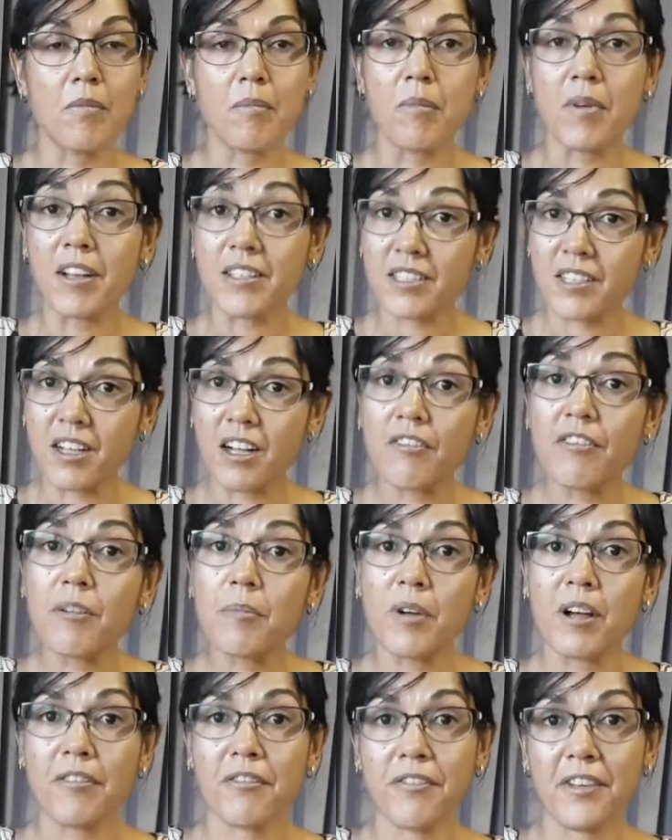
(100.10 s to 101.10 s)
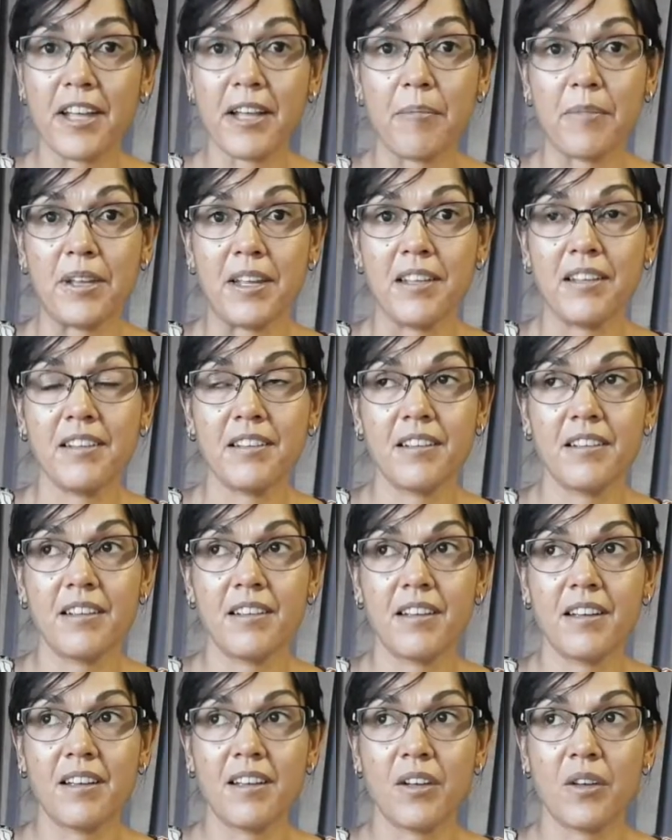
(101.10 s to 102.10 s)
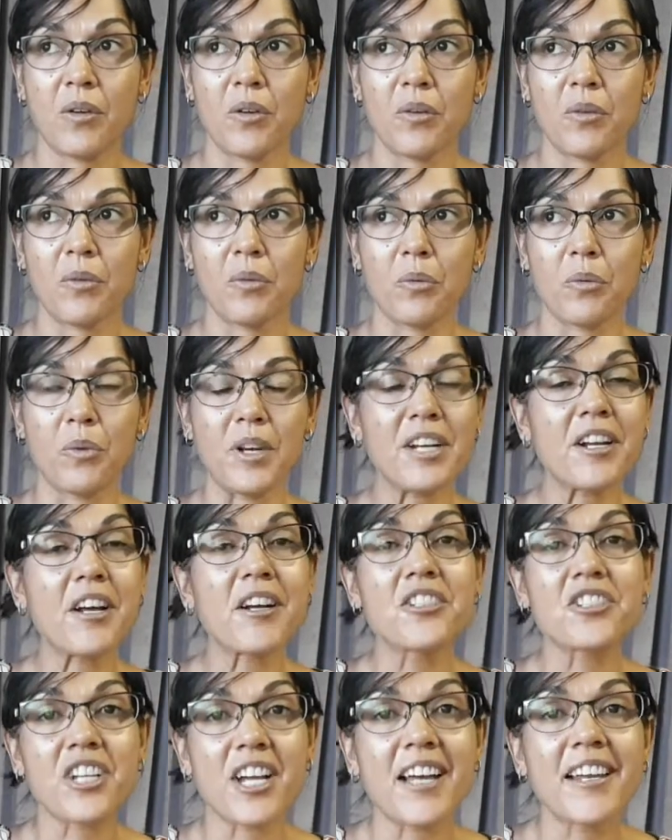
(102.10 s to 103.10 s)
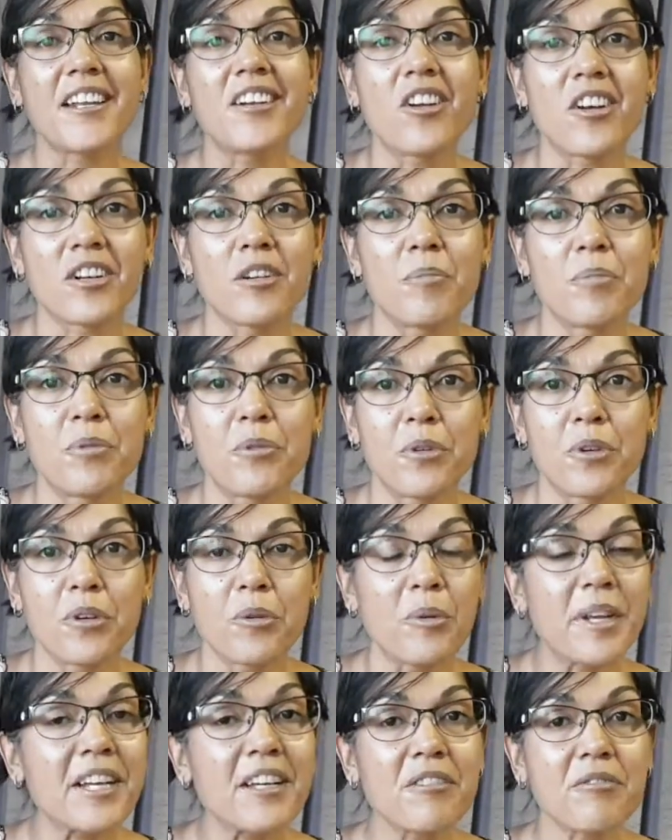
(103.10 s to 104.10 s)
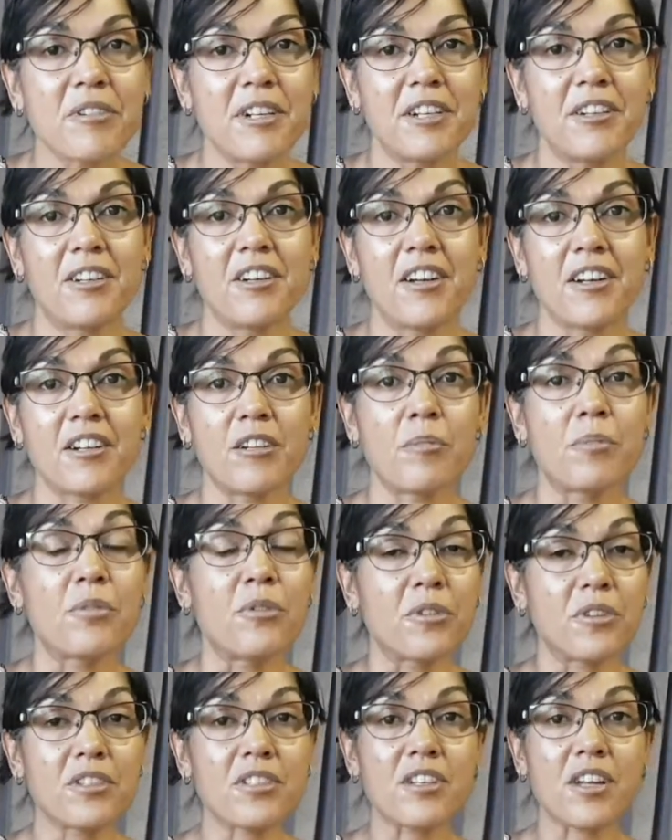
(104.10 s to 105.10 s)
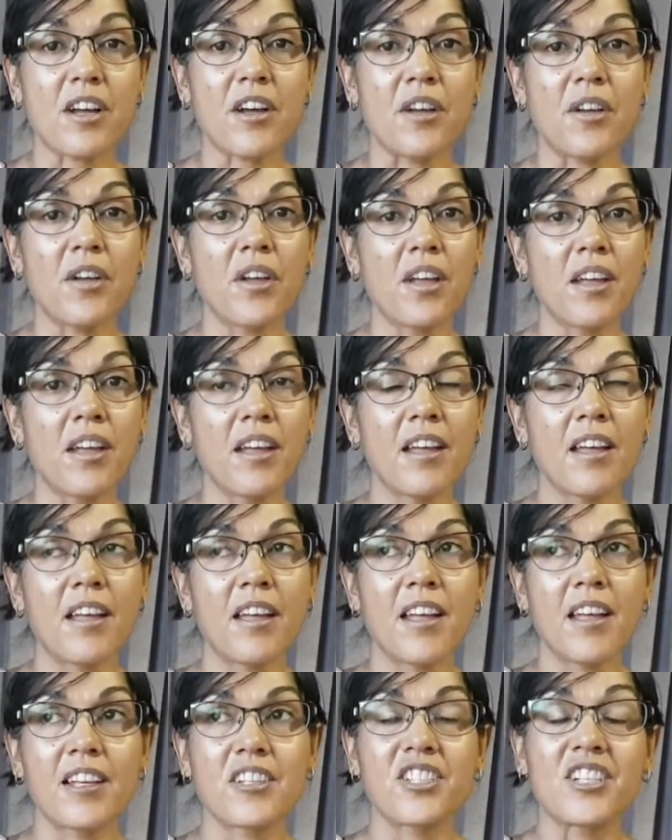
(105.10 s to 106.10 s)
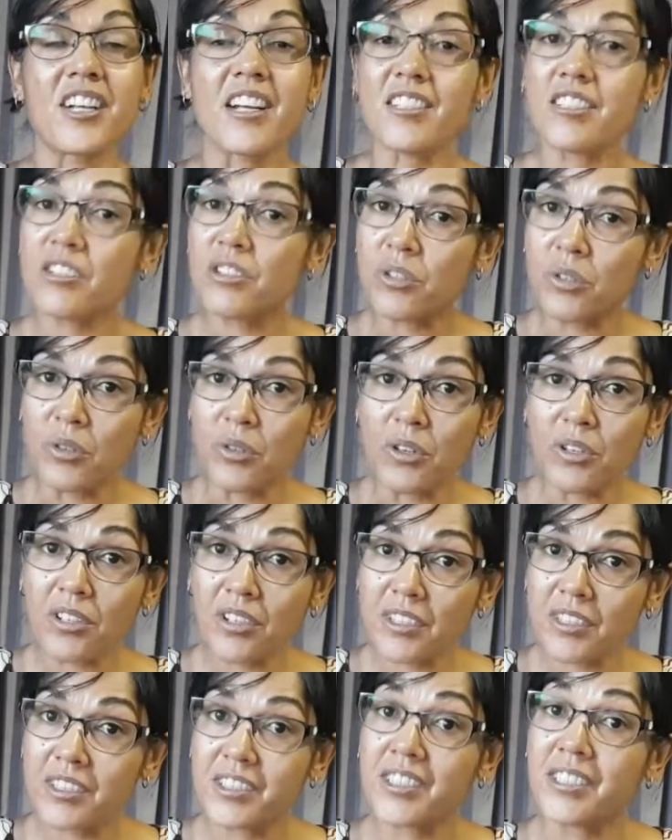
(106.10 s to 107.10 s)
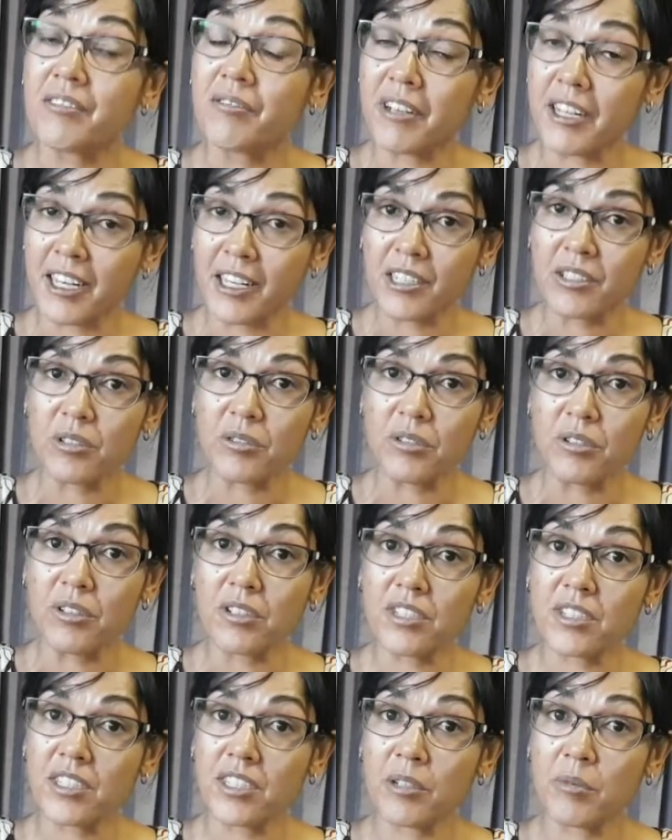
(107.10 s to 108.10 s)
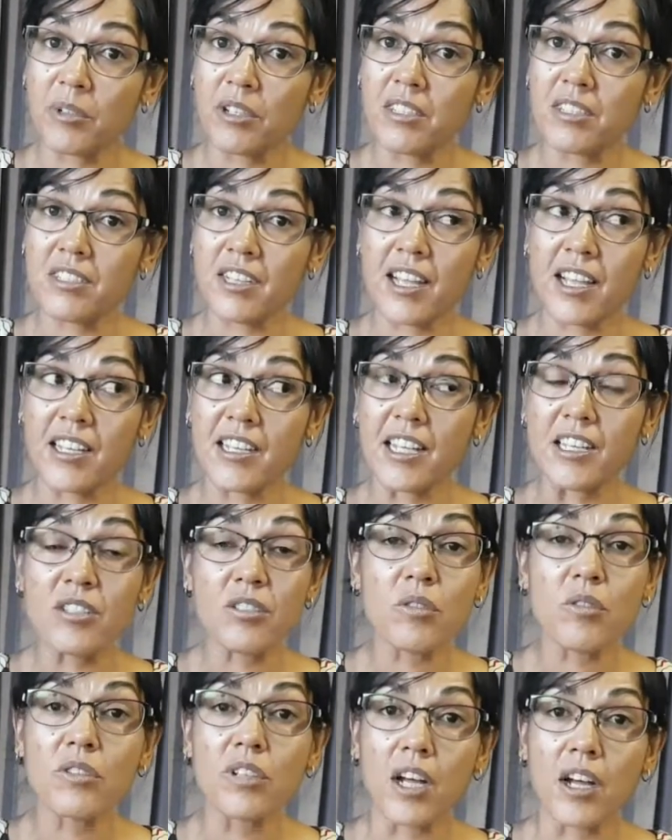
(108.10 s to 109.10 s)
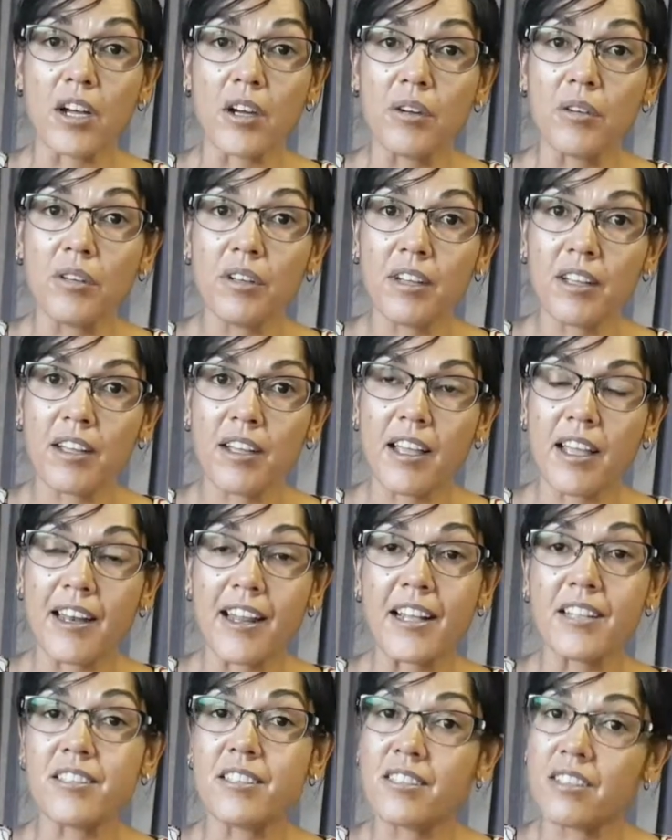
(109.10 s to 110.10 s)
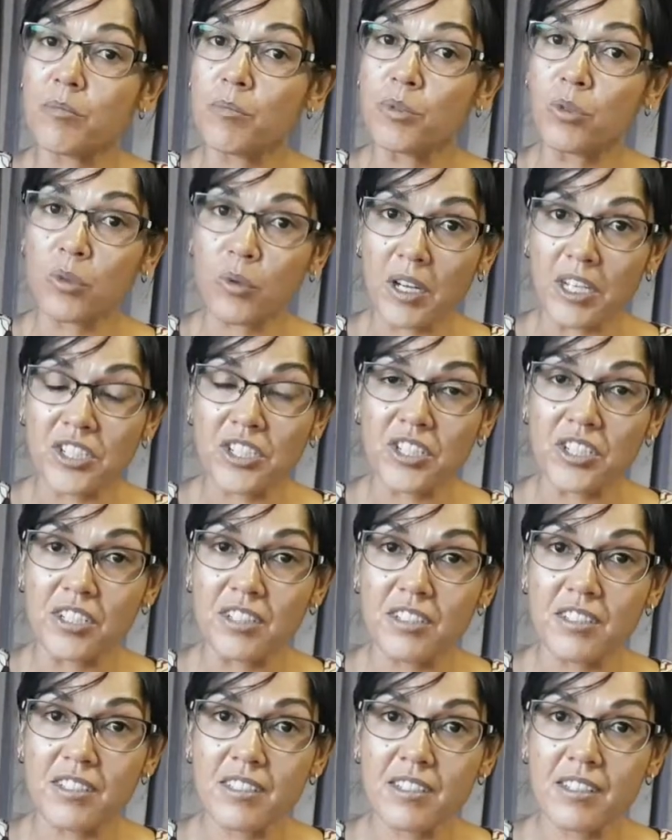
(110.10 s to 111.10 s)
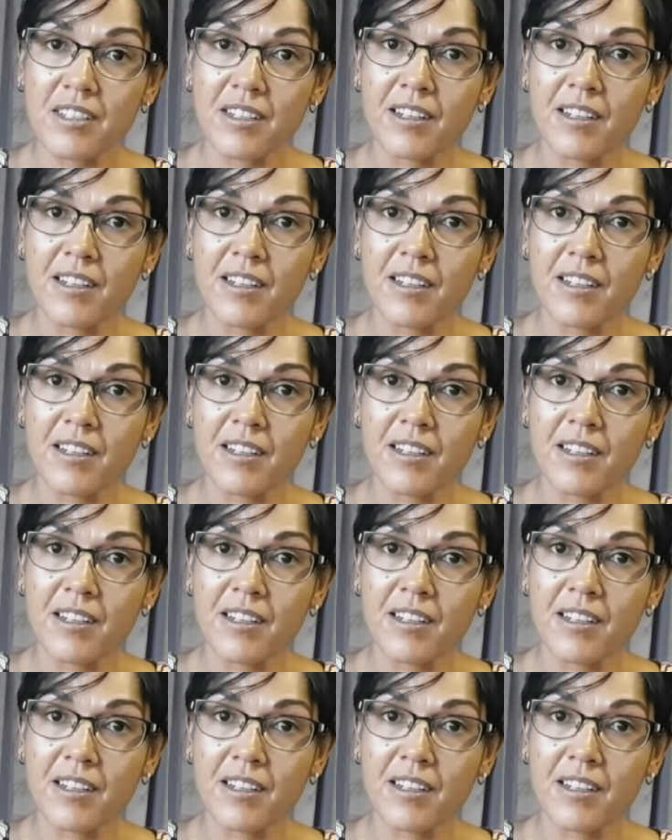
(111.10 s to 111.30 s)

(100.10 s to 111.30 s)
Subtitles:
myself and my family, we know Shani like a book. We can read her like a book. So she doesn't talk, she rarely talks. She will say yes or no and answer simple questions.